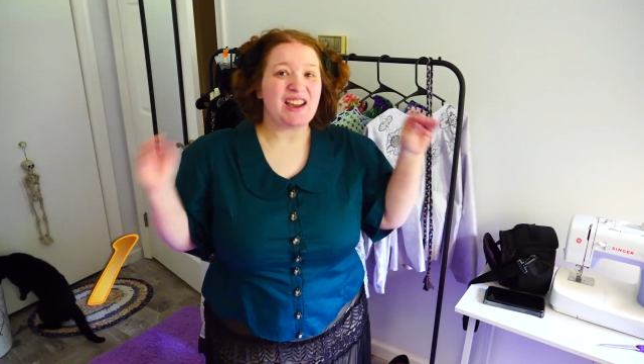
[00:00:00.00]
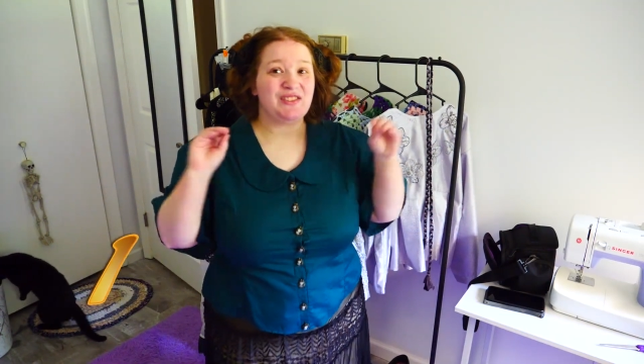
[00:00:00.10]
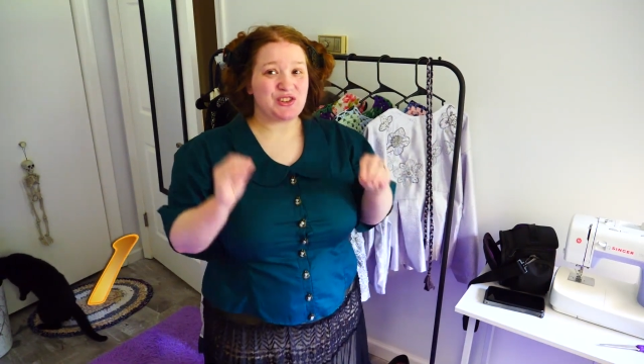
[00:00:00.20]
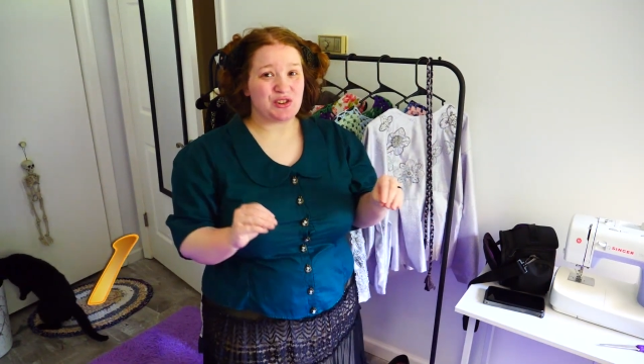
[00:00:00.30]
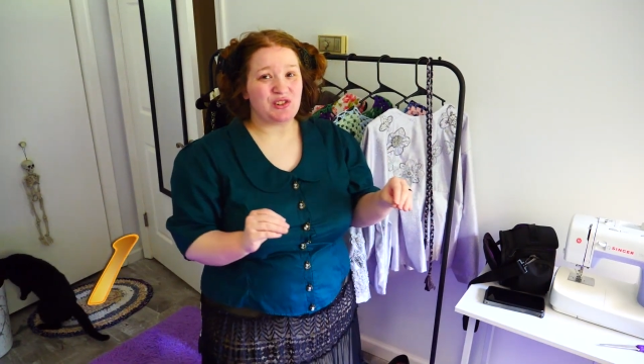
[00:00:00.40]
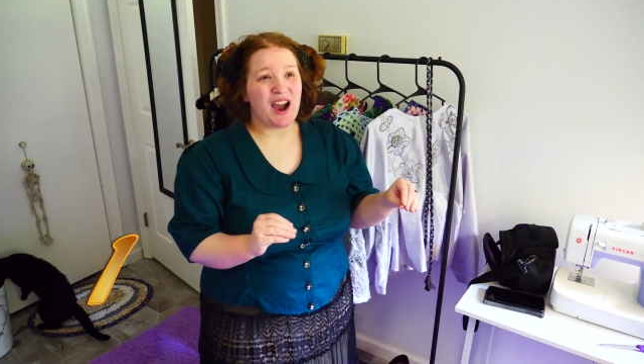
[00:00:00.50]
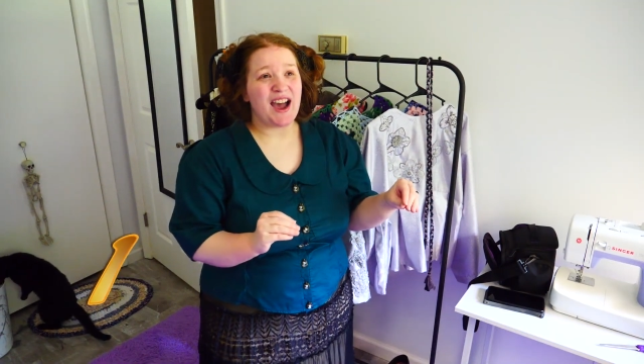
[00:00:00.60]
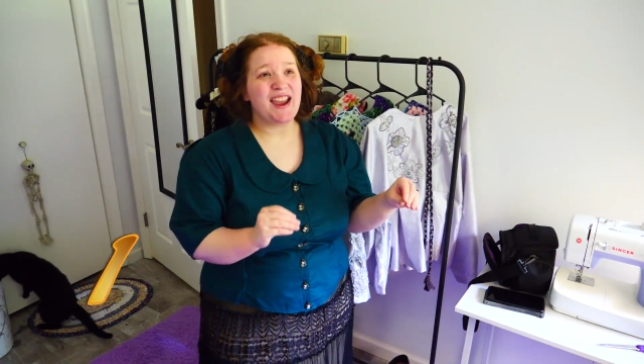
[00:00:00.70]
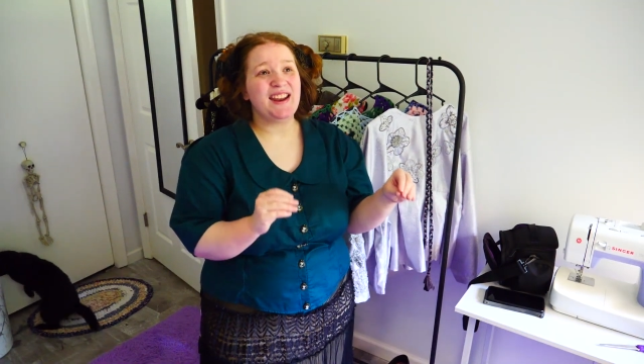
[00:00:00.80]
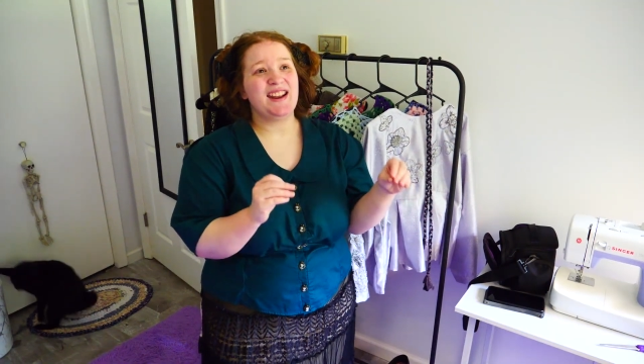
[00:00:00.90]
I've
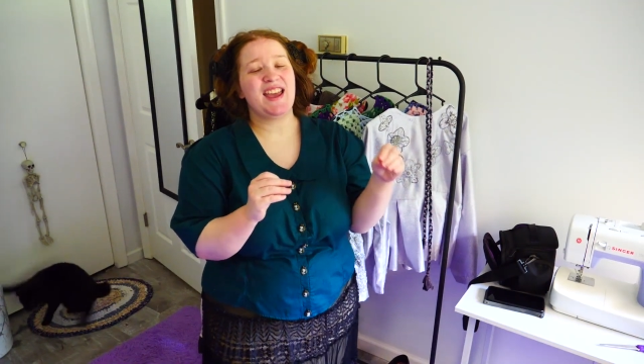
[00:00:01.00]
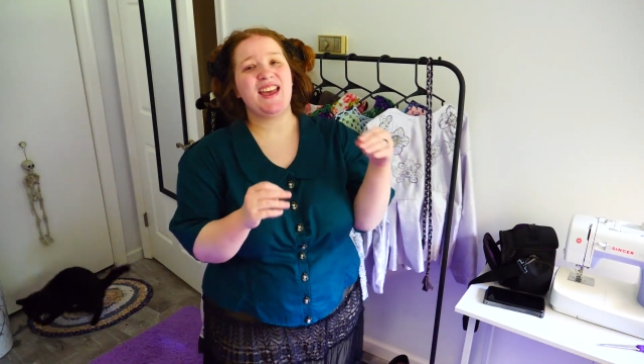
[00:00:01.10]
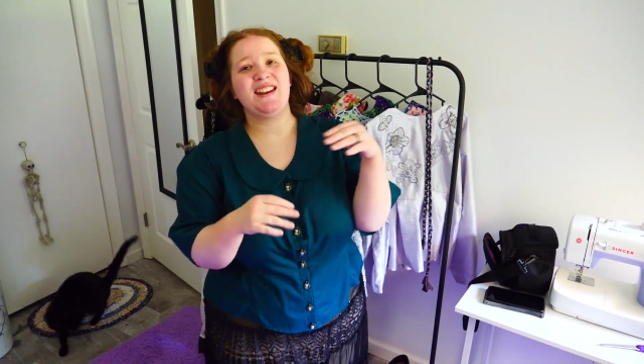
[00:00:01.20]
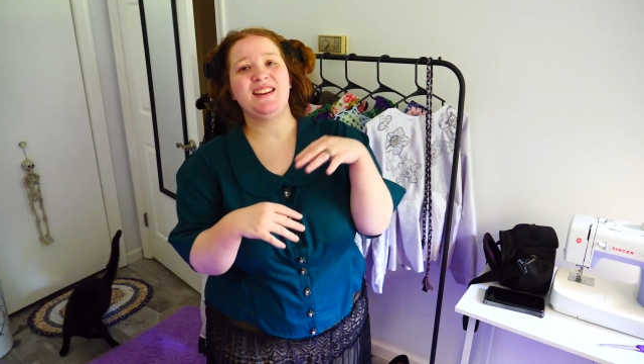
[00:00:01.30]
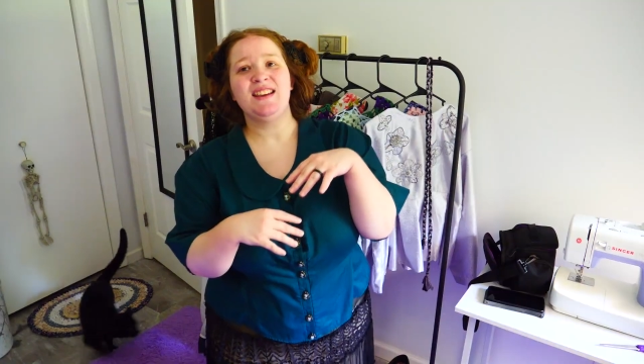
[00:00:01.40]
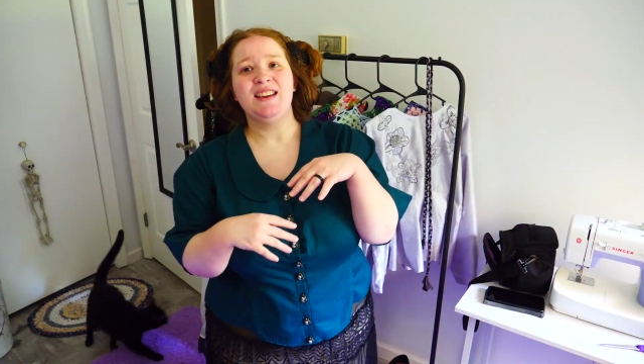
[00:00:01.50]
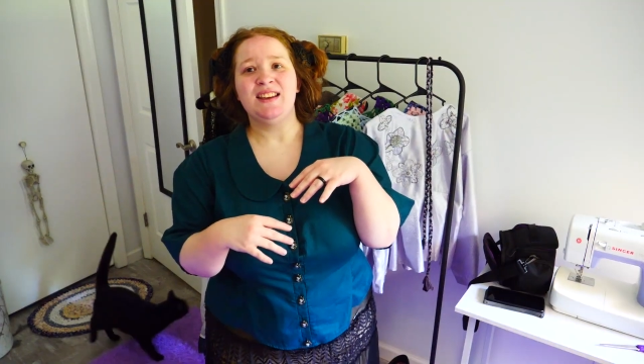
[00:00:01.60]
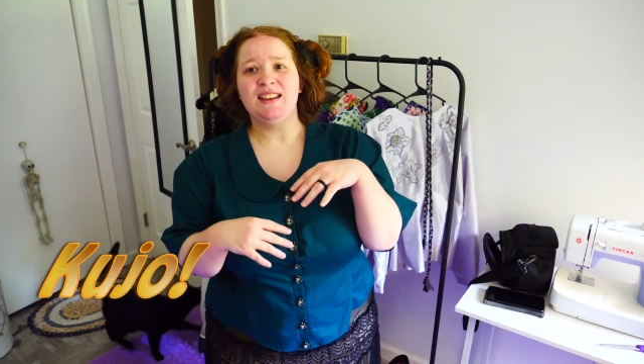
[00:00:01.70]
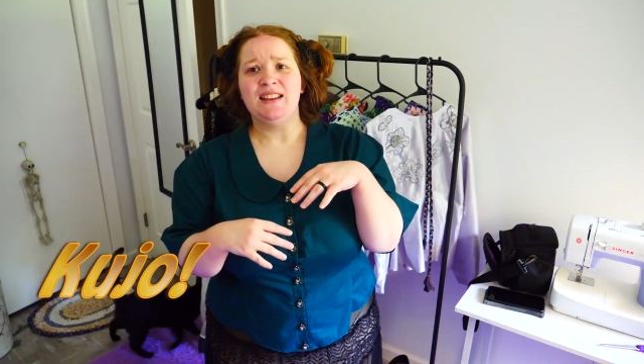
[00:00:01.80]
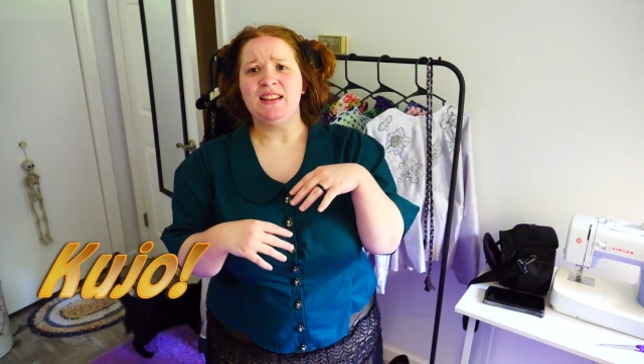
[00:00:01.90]
tried and
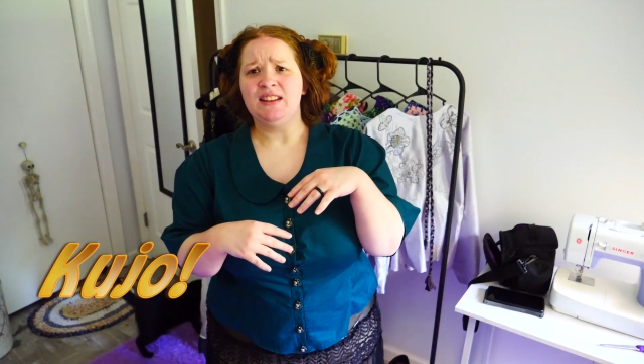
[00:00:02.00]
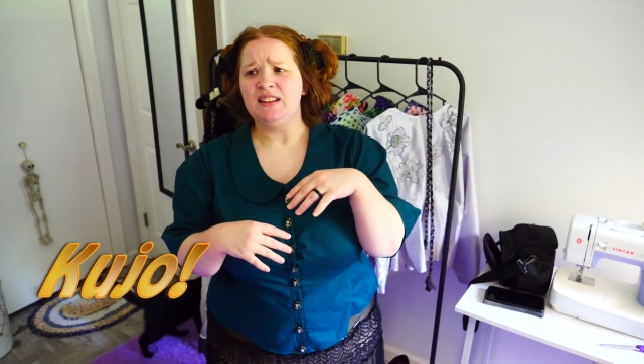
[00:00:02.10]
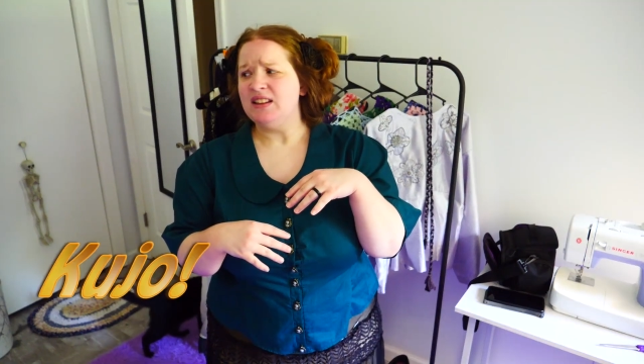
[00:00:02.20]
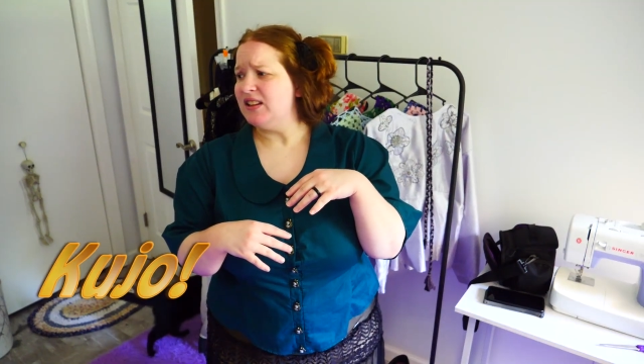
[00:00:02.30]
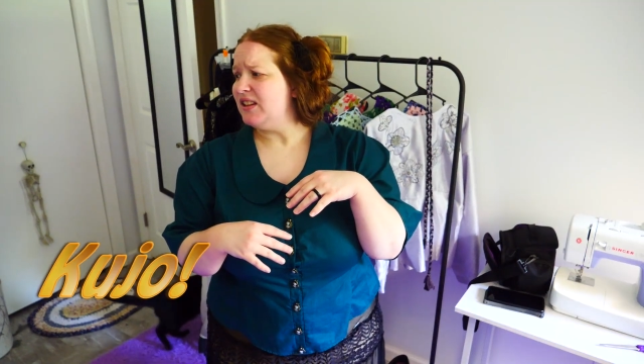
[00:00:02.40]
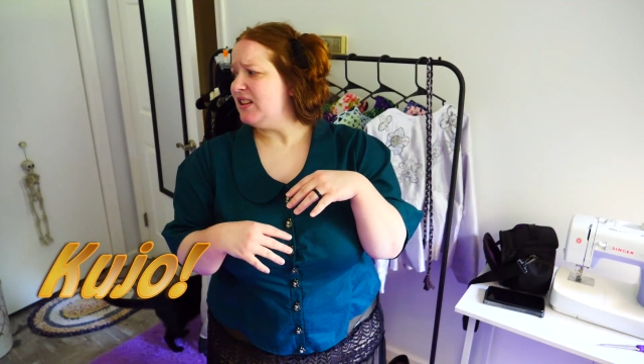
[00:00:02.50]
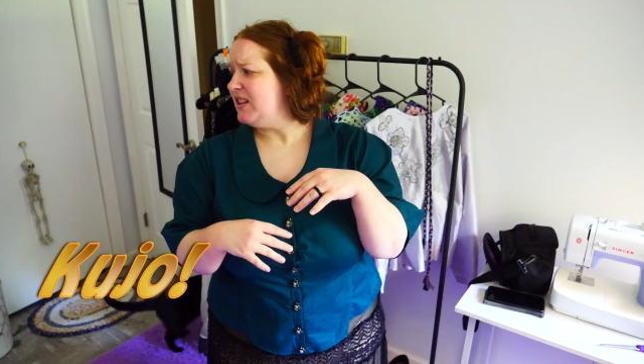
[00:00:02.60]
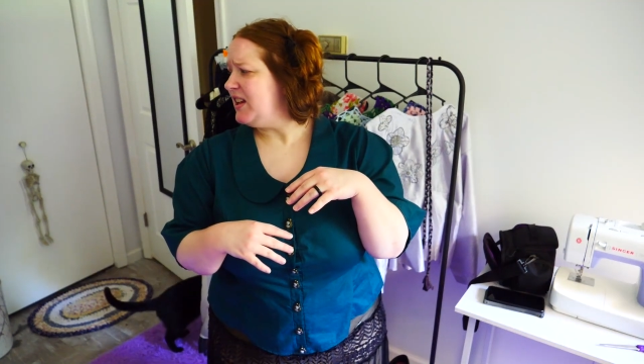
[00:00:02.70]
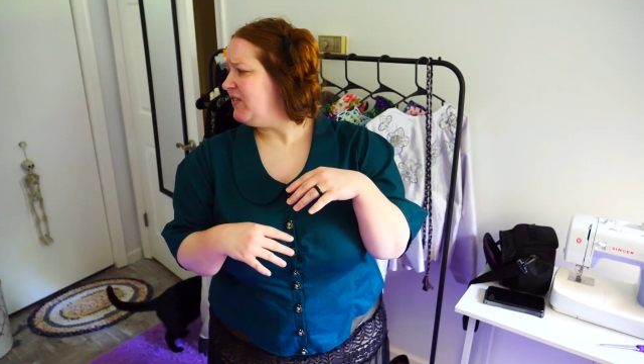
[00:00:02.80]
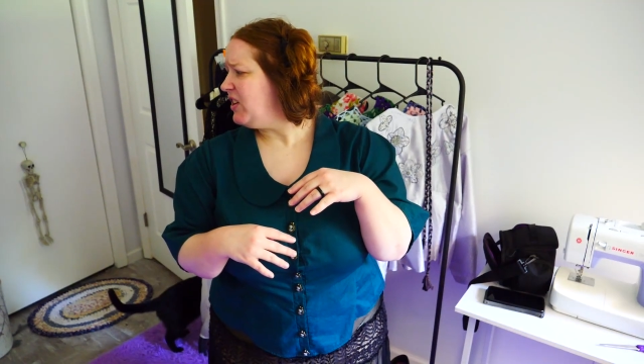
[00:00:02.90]

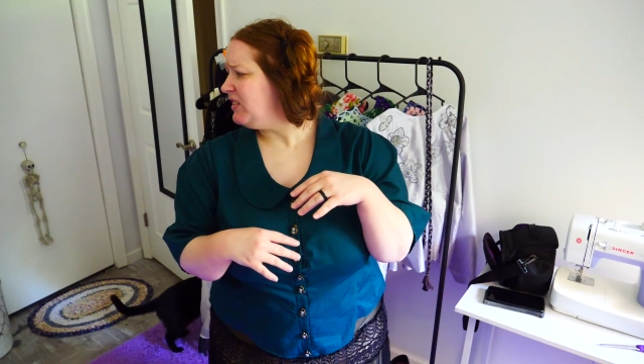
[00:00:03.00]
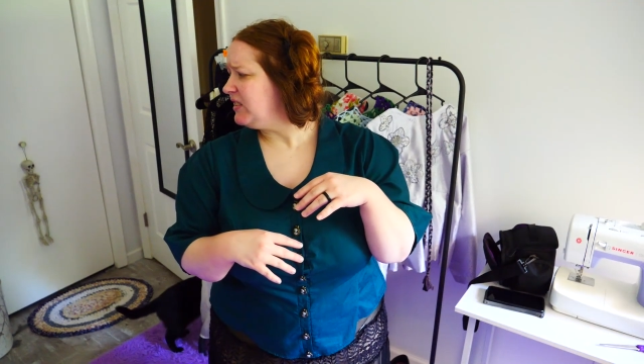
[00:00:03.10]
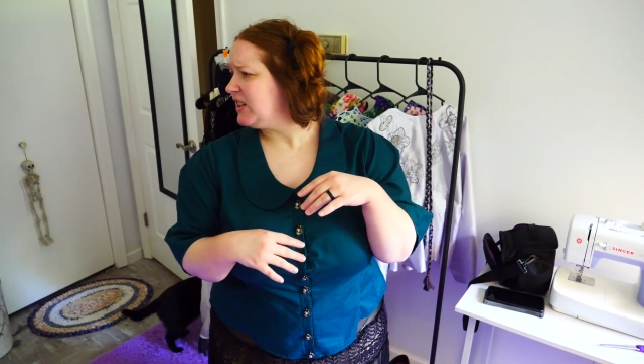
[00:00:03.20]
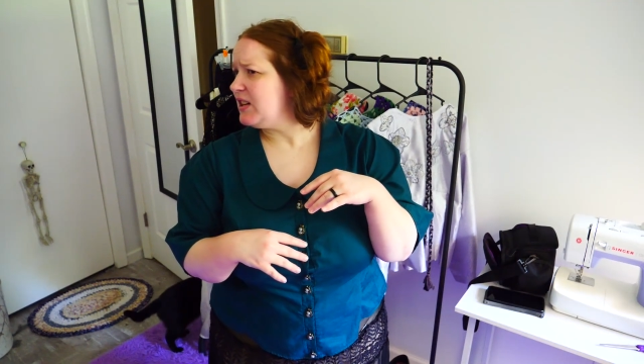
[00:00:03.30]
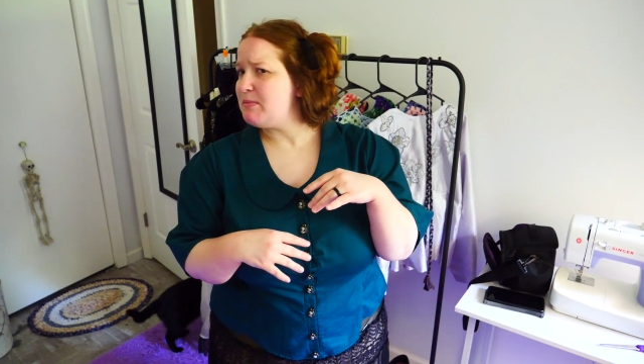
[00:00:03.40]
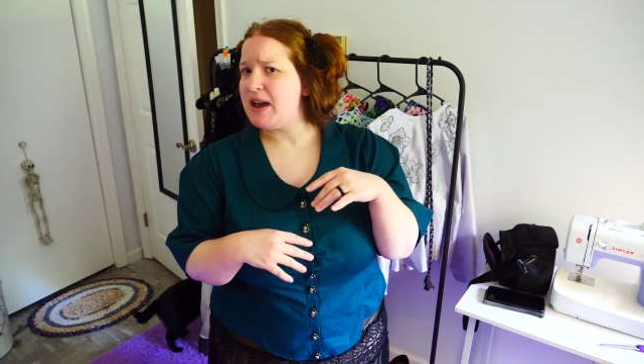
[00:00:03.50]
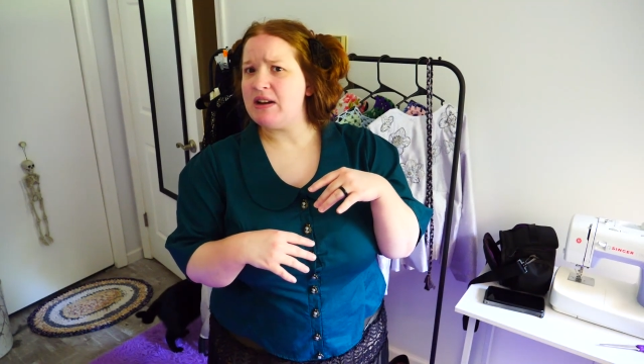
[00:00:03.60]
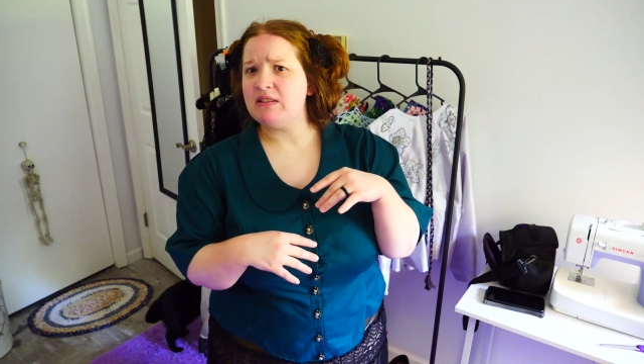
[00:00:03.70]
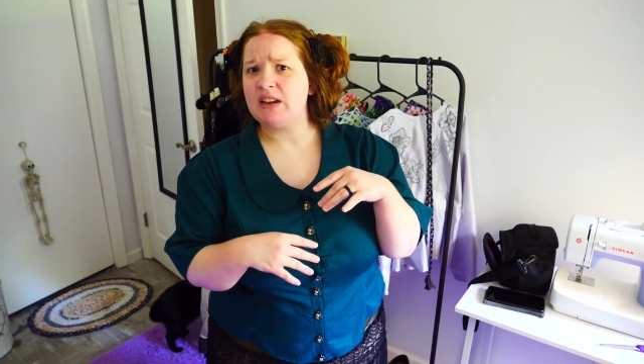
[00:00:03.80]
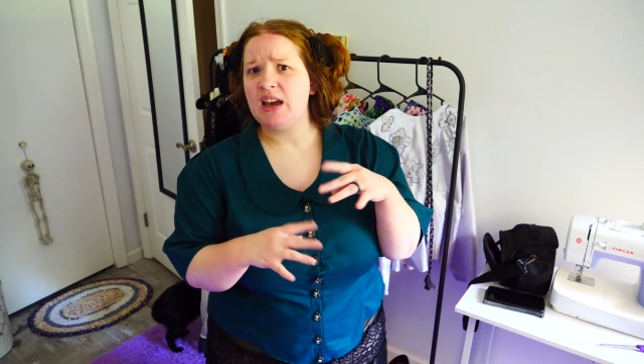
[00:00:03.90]
they've all come
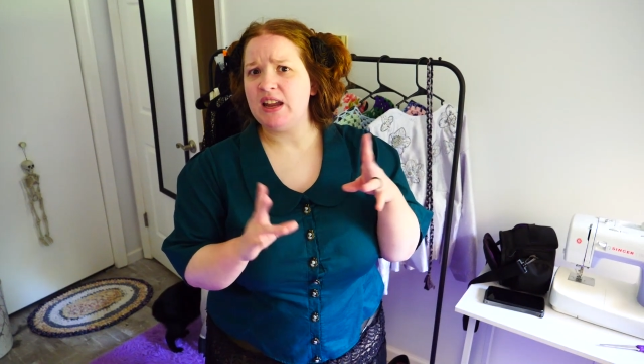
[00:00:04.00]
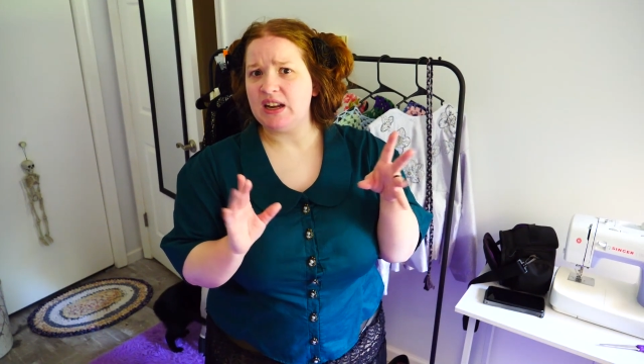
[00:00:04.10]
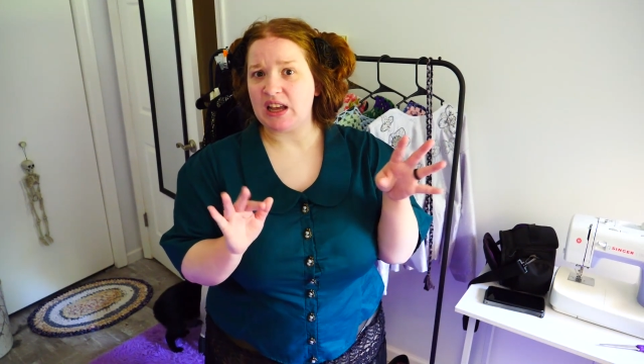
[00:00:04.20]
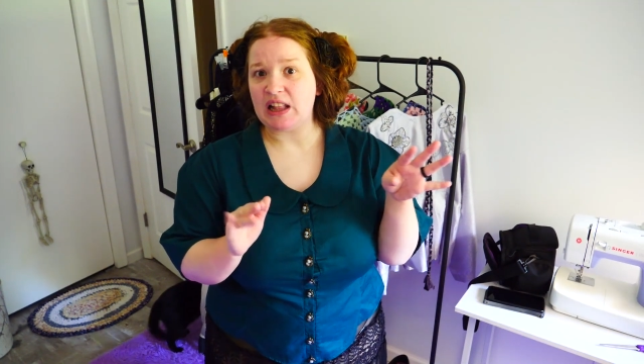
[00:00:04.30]
out kind of